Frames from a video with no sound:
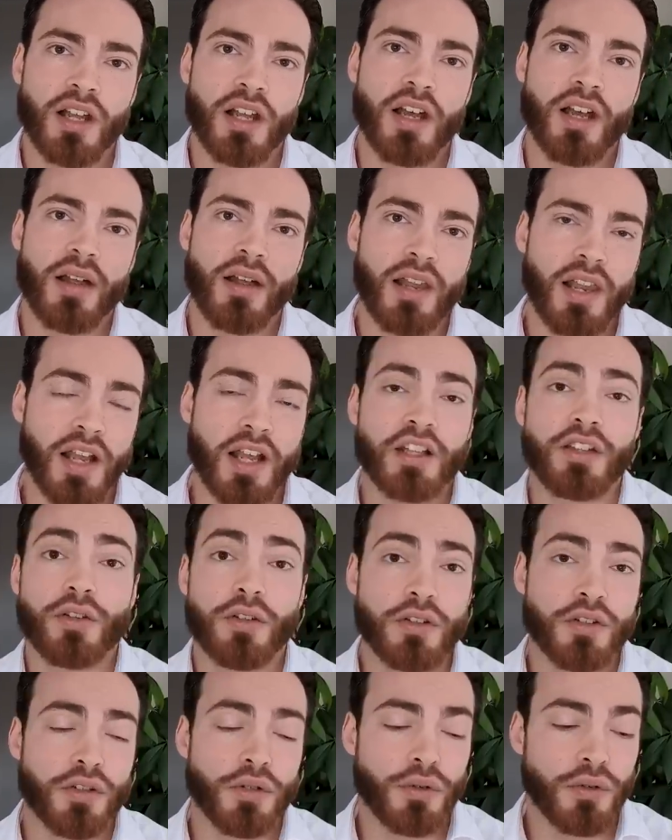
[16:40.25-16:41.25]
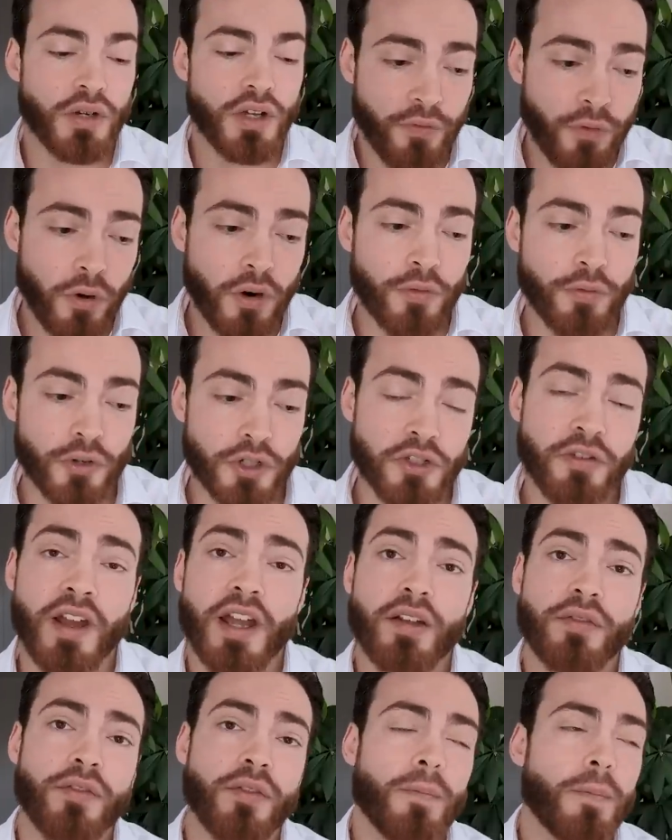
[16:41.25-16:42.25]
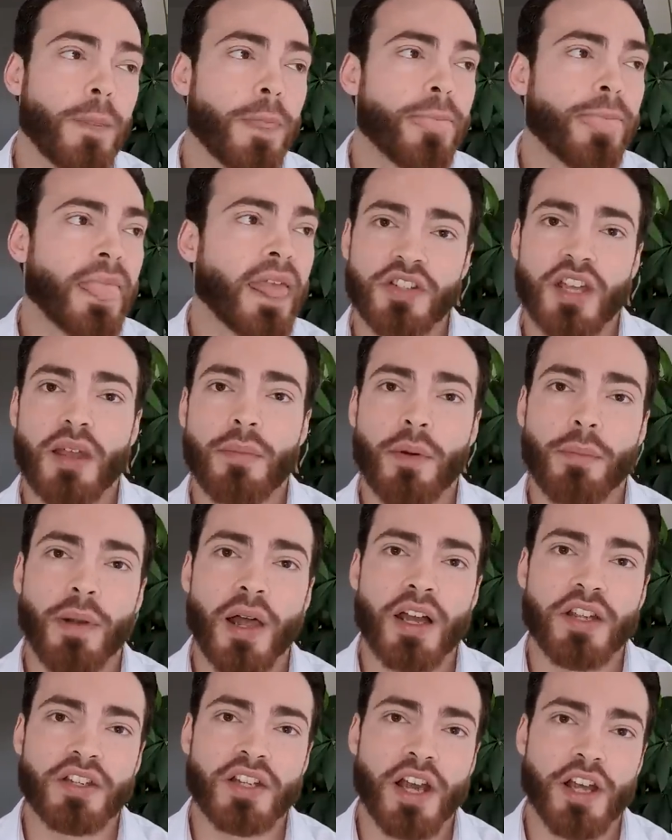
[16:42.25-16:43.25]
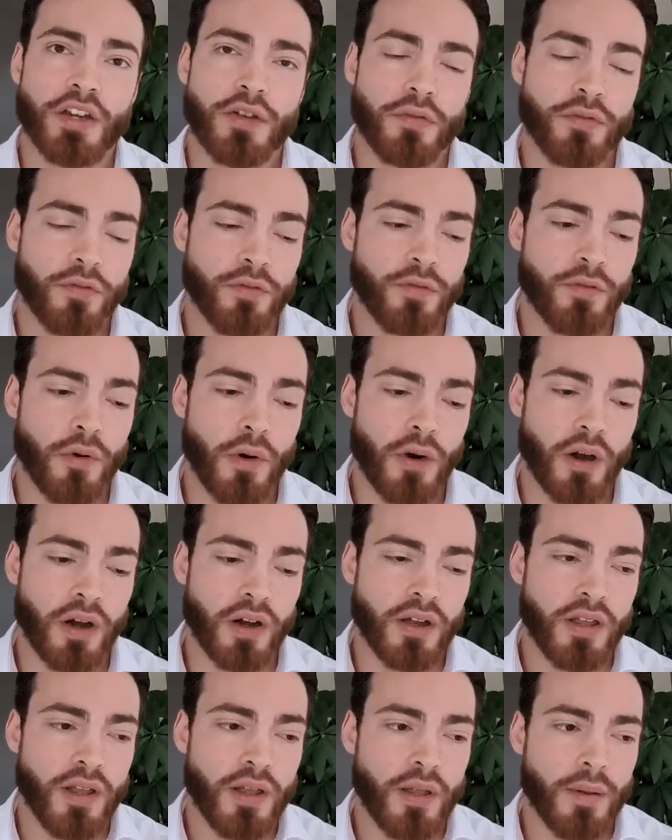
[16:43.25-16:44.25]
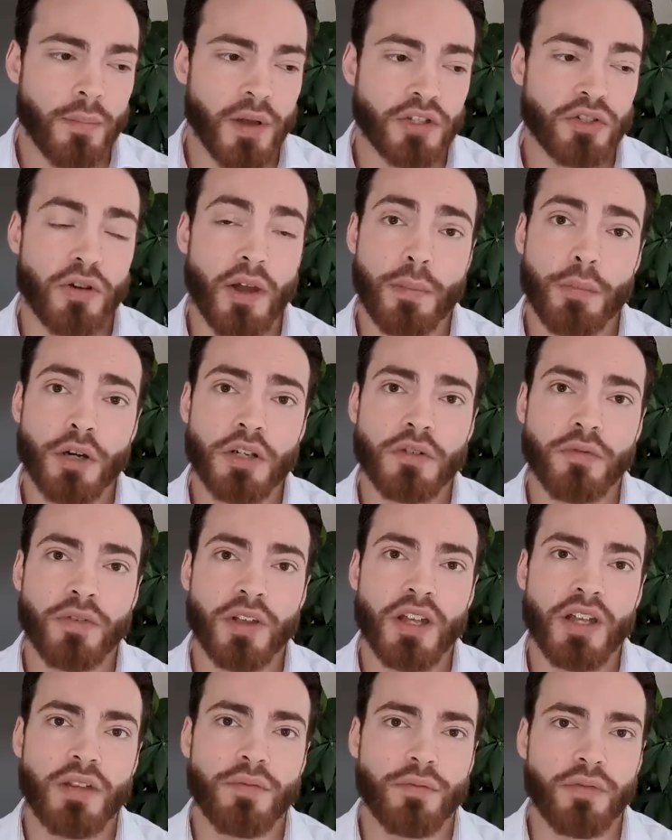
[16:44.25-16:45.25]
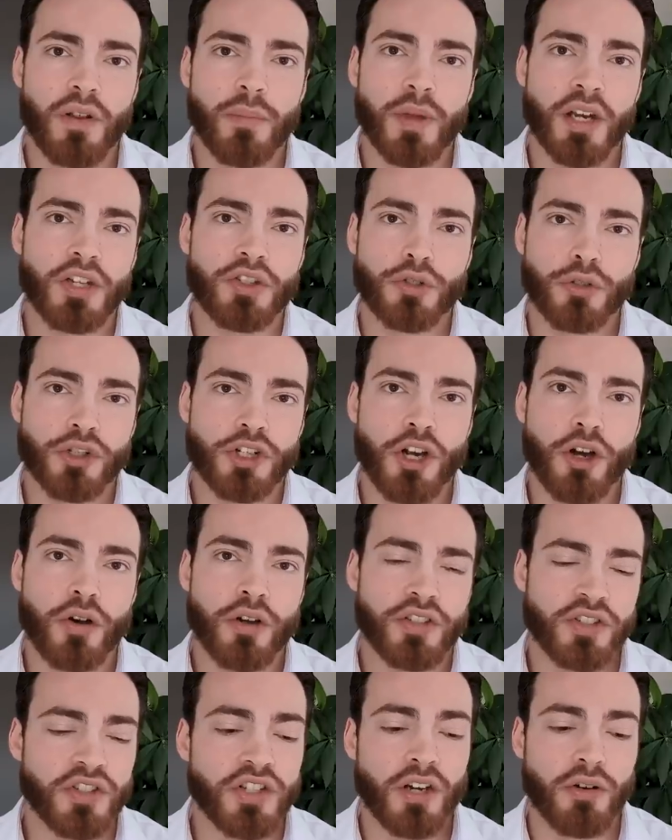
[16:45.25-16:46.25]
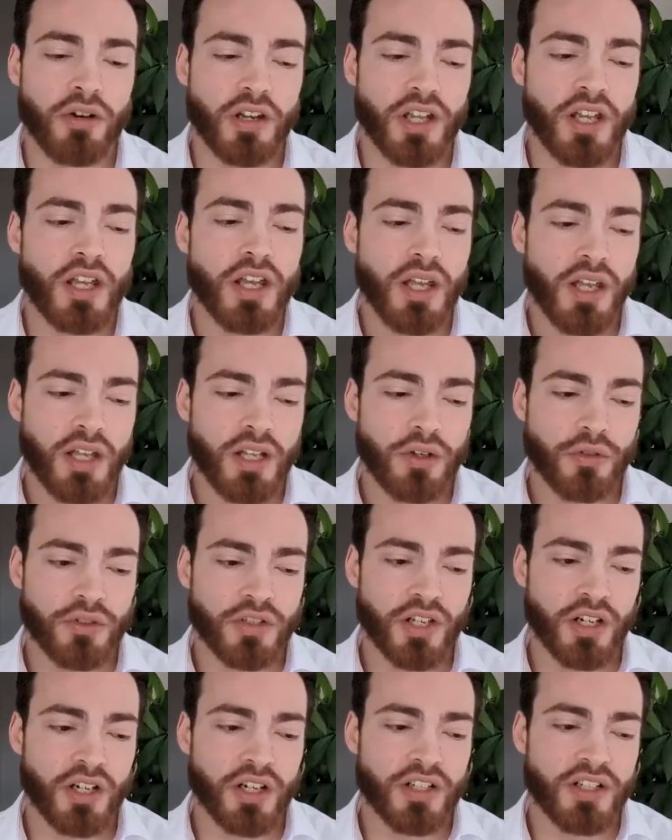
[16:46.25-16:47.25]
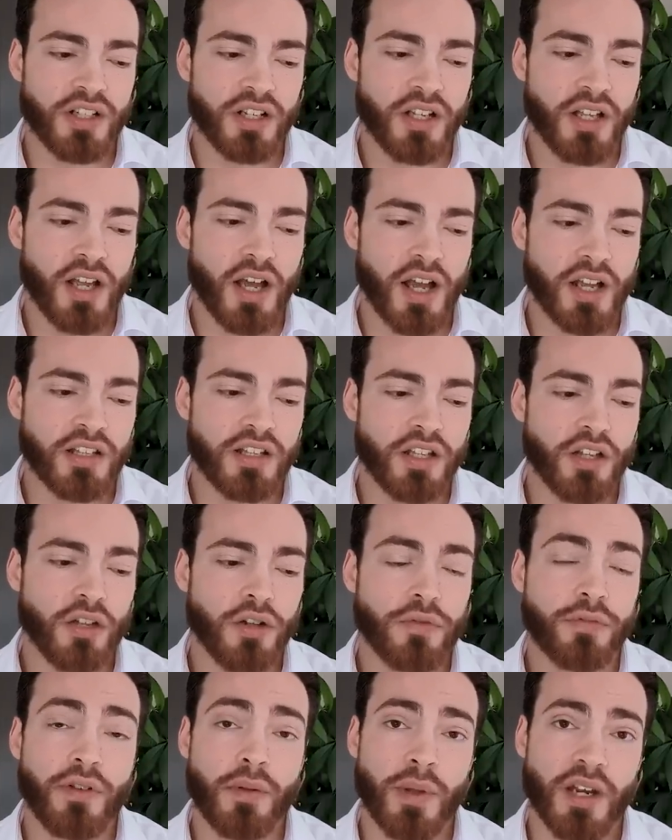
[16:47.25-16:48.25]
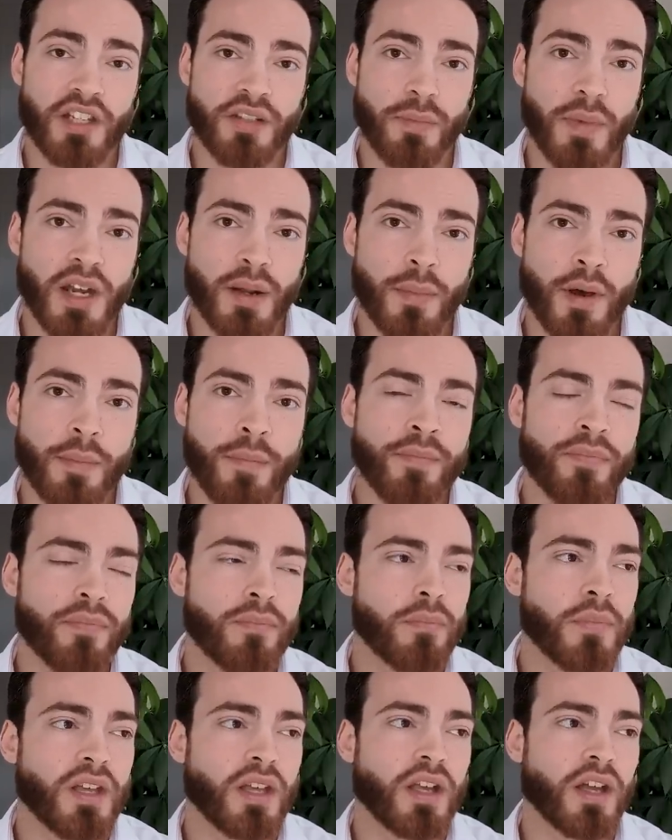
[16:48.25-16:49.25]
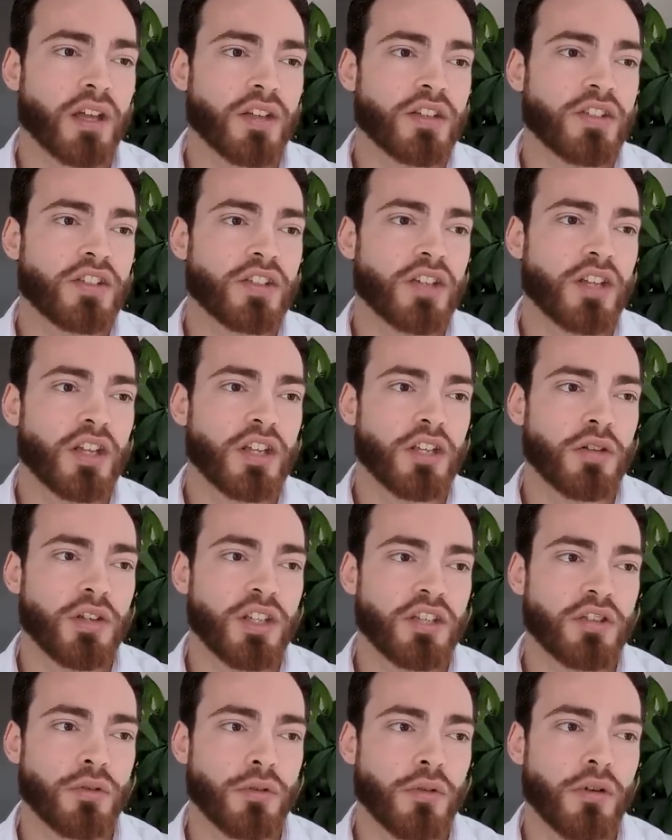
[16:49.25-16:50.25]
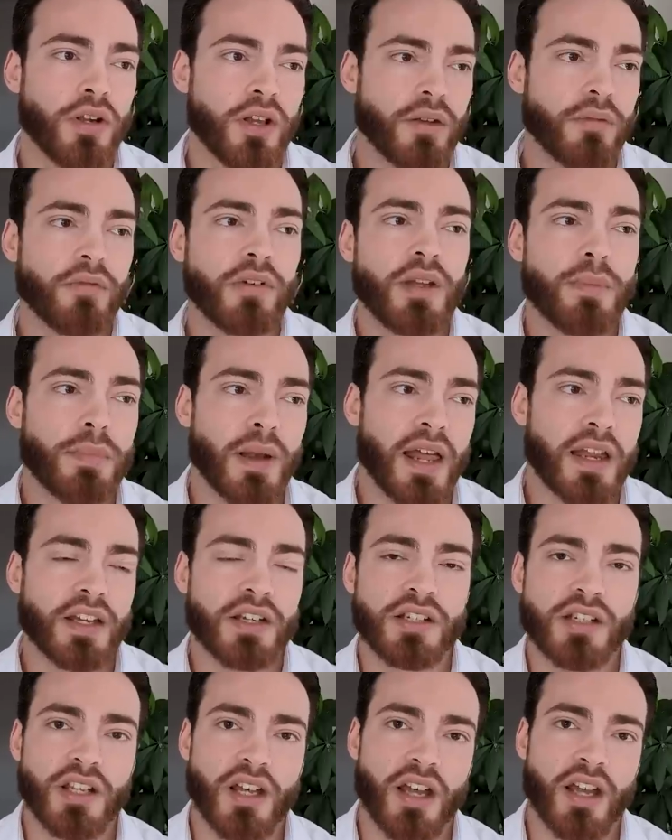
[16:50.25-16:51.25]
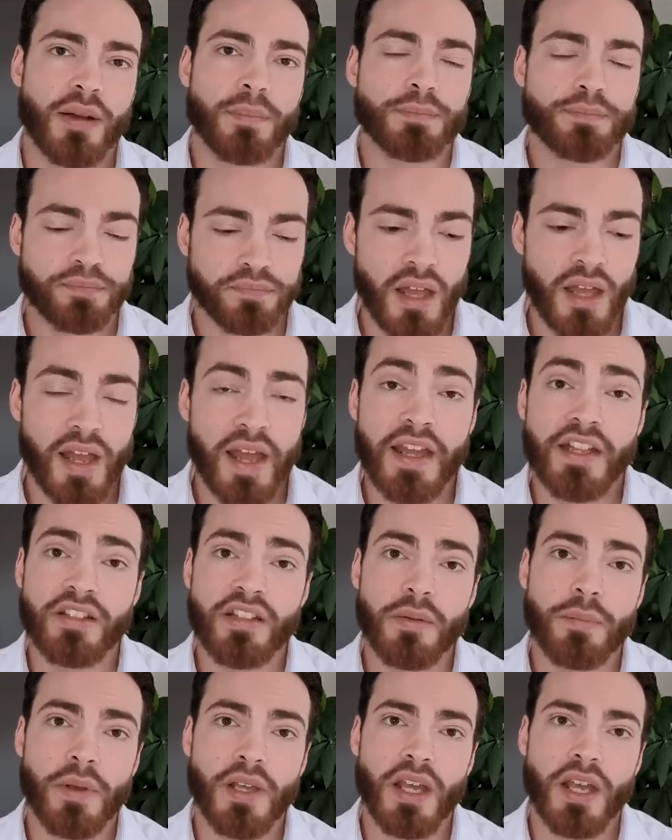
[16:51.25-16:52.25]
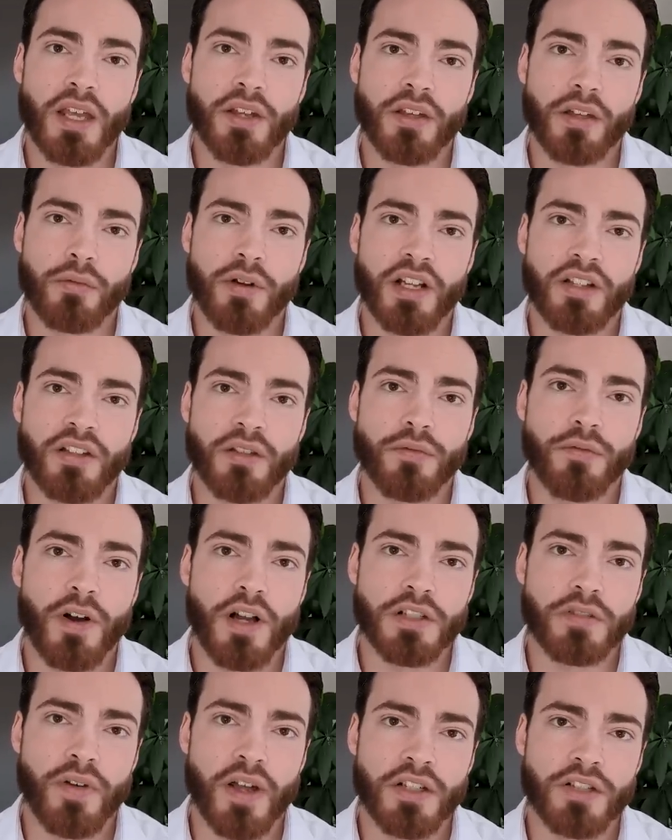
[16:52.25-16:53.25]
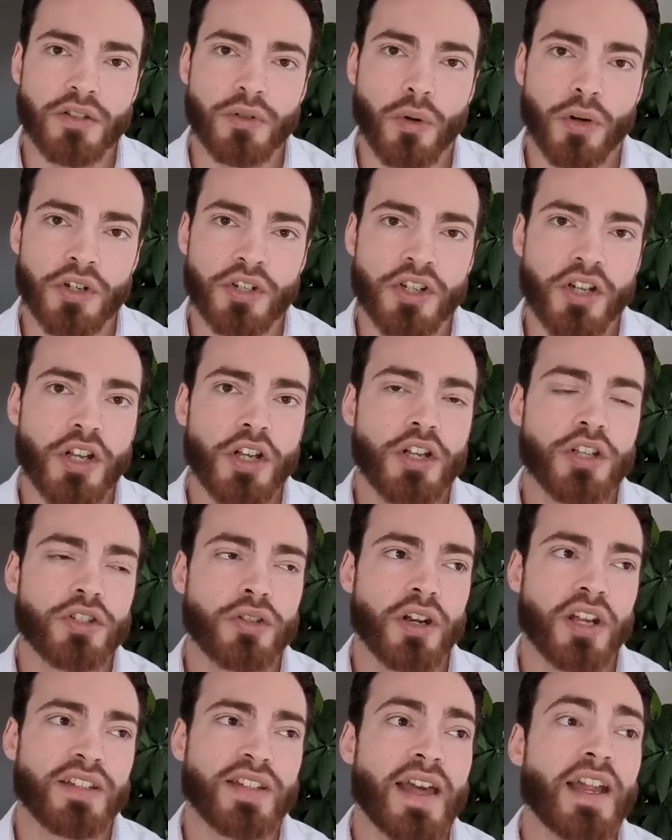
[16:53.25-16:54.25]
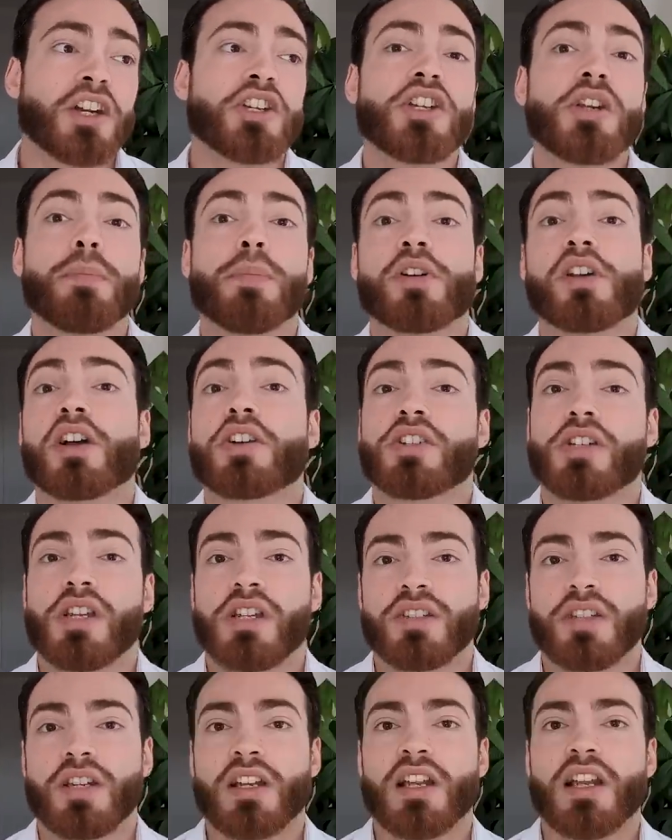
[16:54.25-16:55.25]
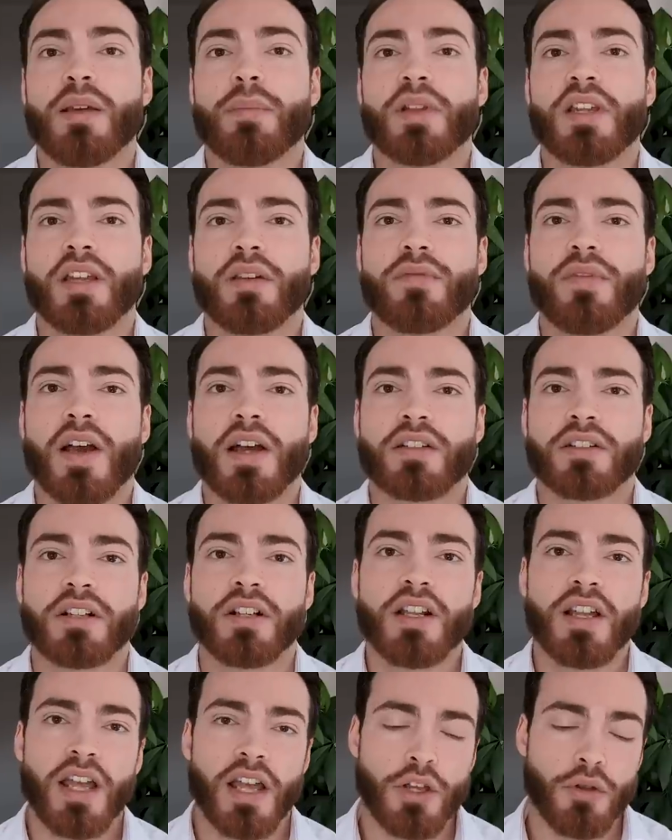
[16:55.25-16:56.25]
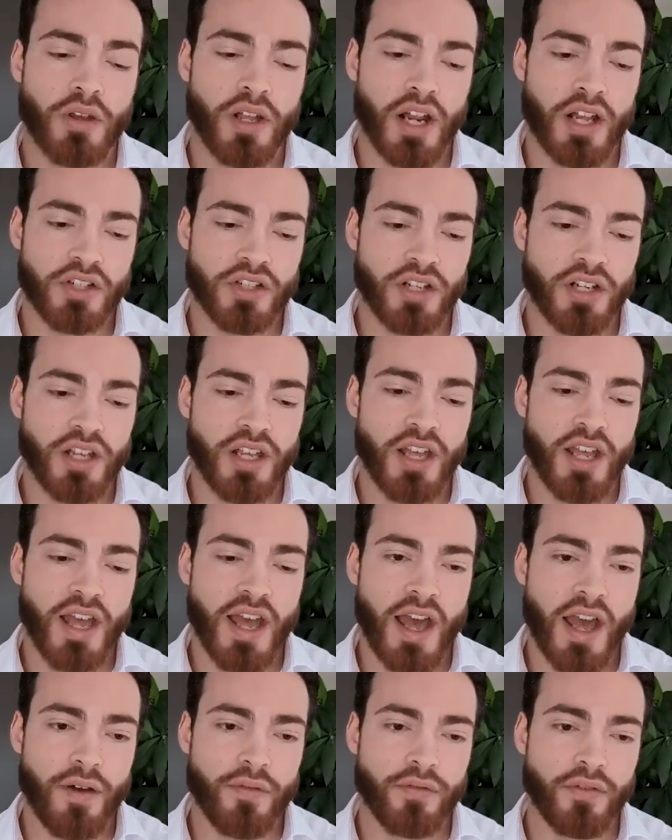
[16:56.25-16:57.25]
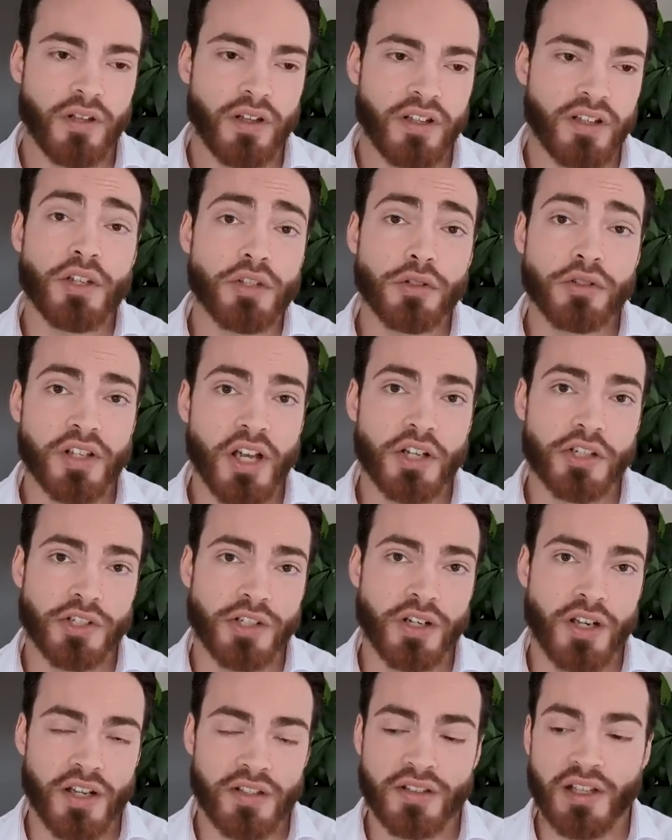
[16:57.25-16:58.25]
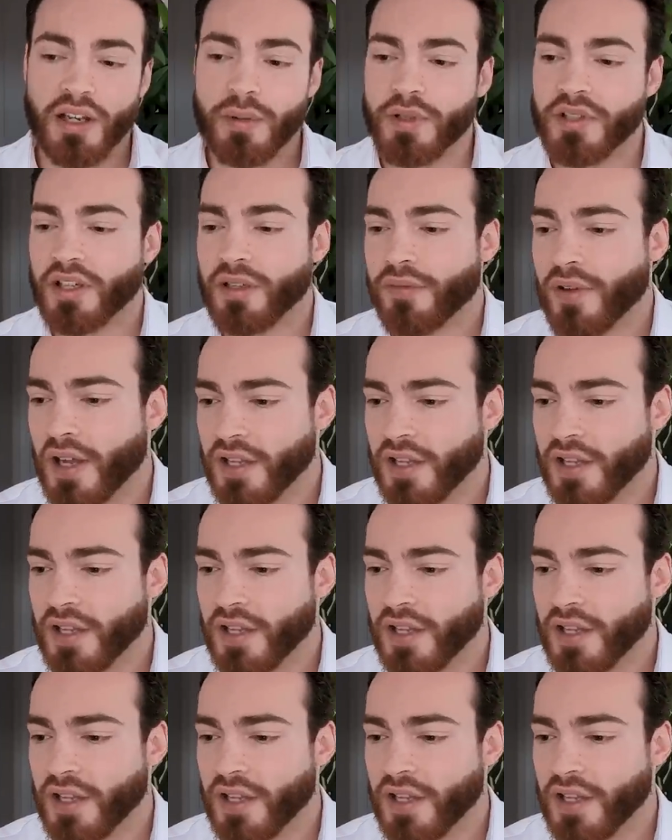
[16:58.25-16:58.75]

Like I told you before, for strength, the same applies kind of for muscle hypertrophy. 3 minutes or so is generally considered ideal, 3 minutes minimum, because you need to replenish the ATP and the creatine phosphate stores so that energy production isn't a limiting factor, and you can actually have muscle tension as the limiting